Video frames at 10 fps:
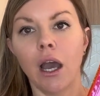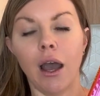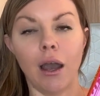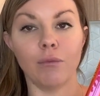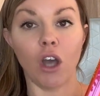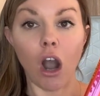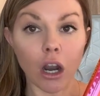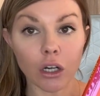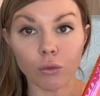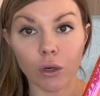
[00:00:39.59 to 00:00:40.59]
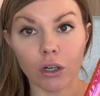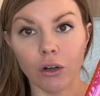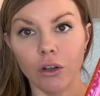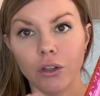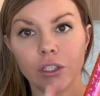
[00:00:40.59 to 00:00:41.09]
the art
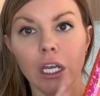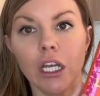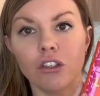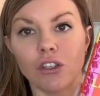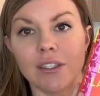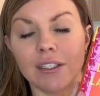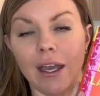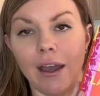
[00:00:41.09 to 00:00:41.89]
world, just